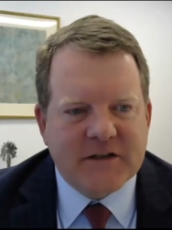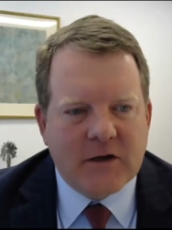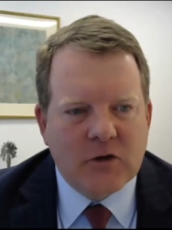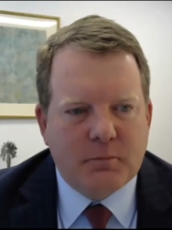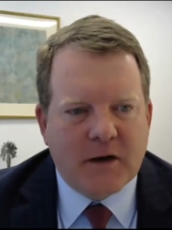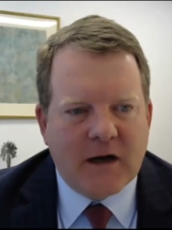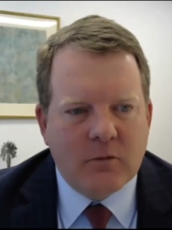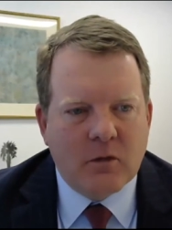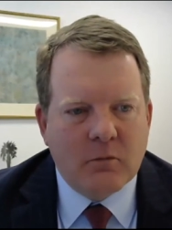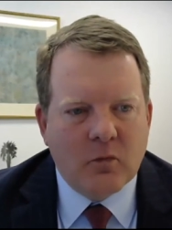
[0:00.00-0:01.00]
I hope uh,
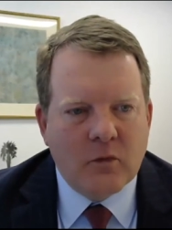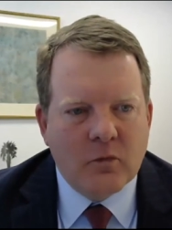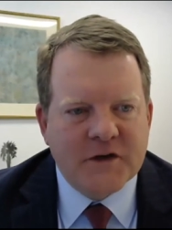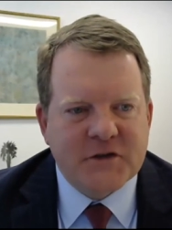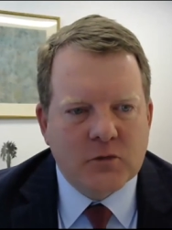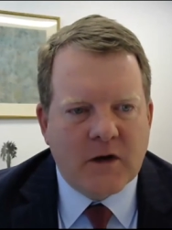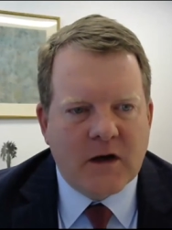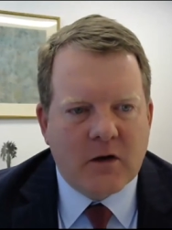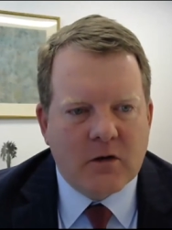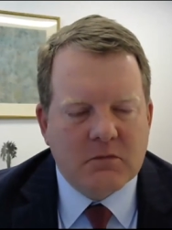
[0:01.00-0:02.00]
we wish you
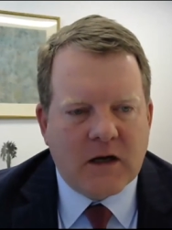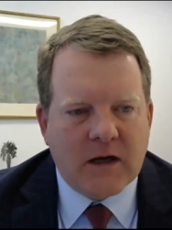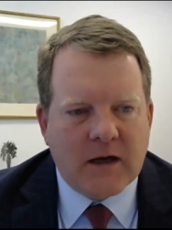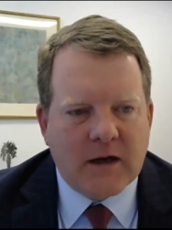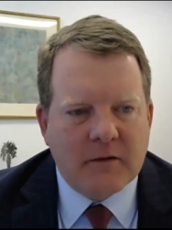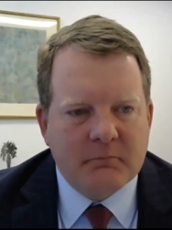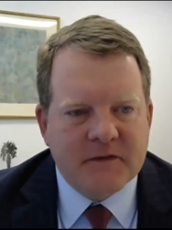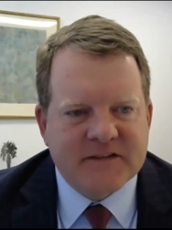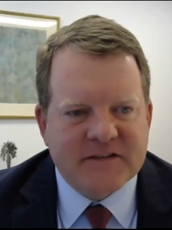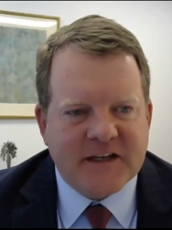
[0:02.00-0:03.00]
well uh,
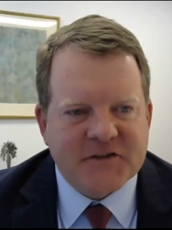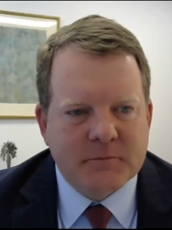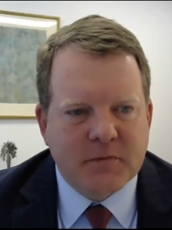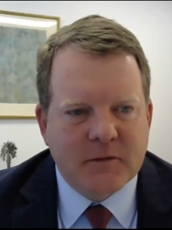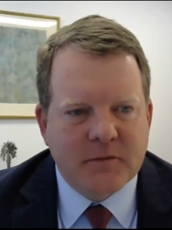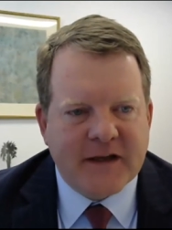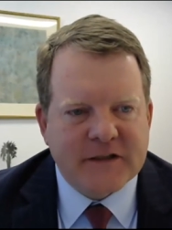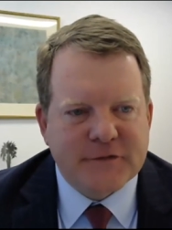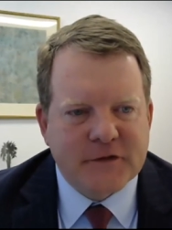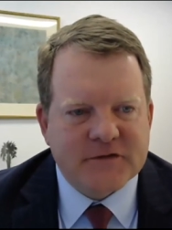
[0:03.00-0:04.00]
this session, but thanks
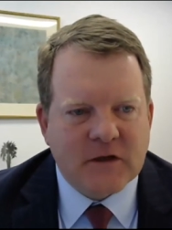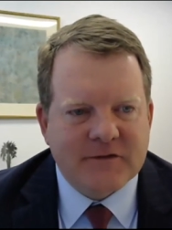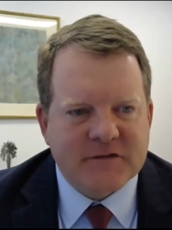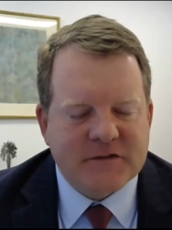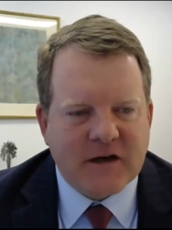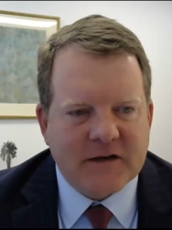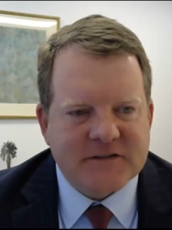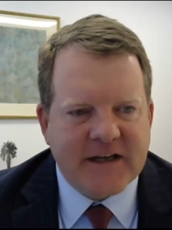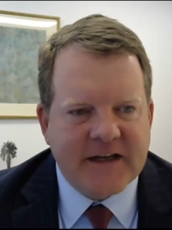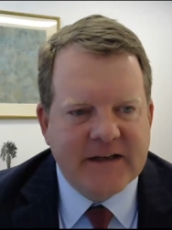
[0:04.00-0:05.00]
for your service to our
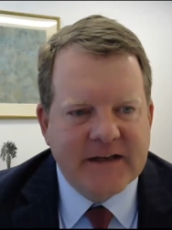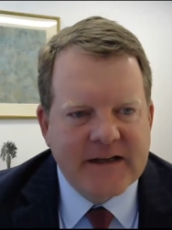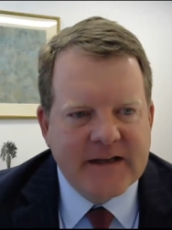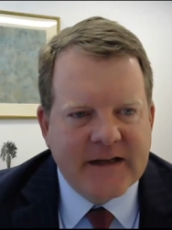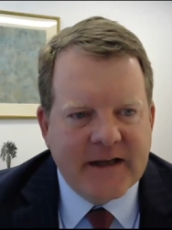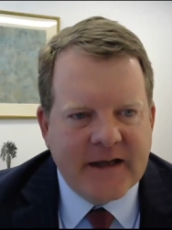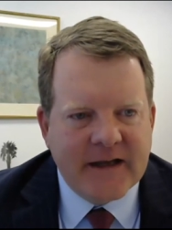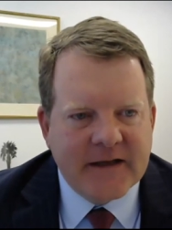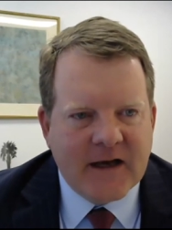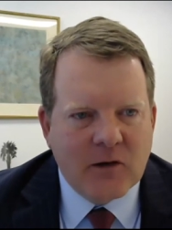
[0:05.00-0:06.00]
state,
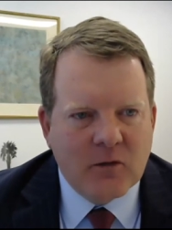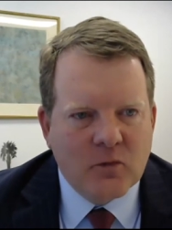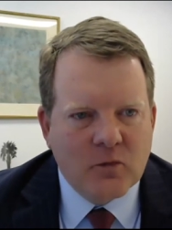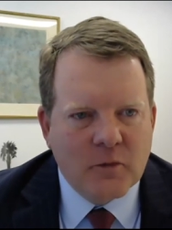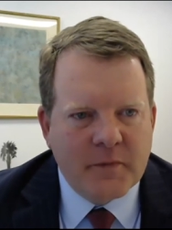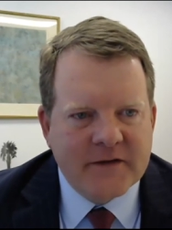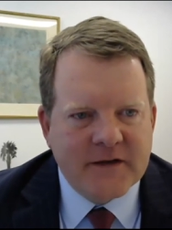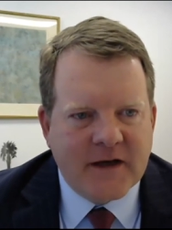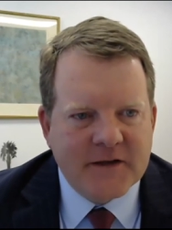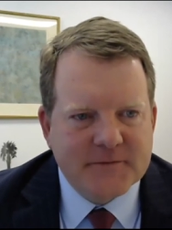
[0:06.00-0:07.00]
and uh, we'll be in
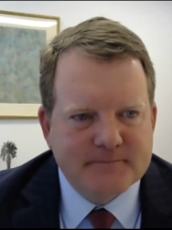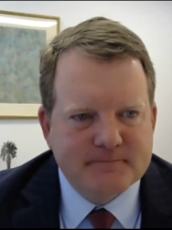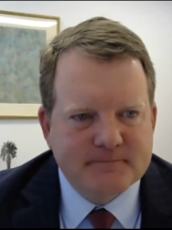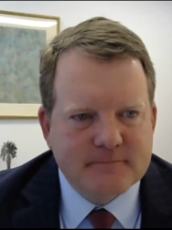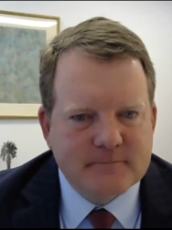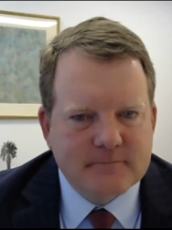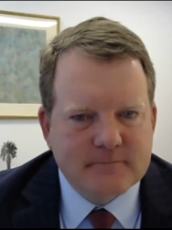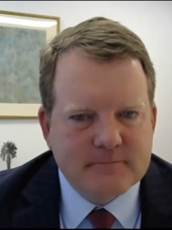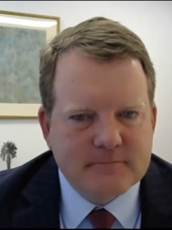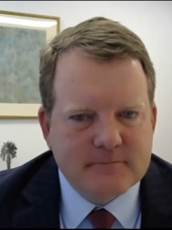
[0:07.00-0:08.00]
touch.
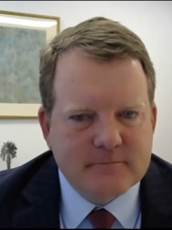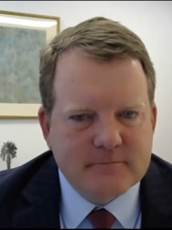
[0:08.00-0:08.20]
Thank you.